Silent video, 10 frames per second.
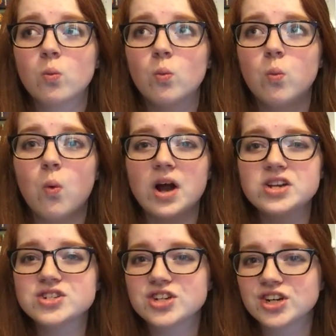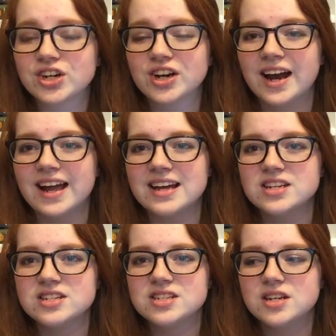wonder
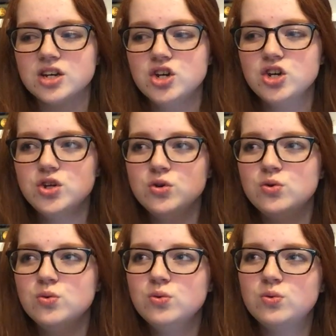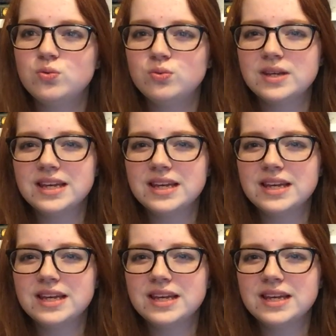and new